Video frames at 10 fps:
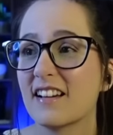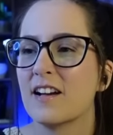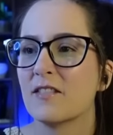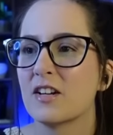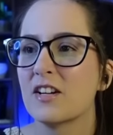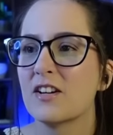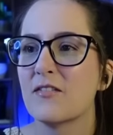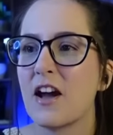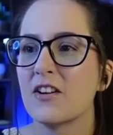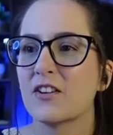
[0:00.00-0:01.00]
I wonder
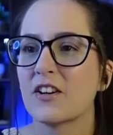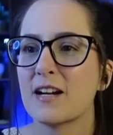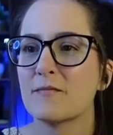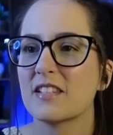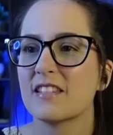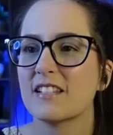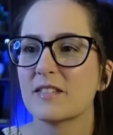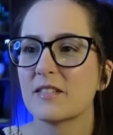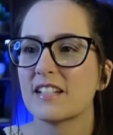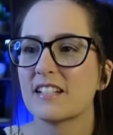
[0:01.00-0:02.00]
if Heather Graham's in
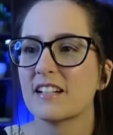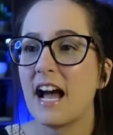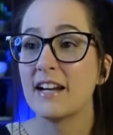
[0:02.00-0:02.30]
this one.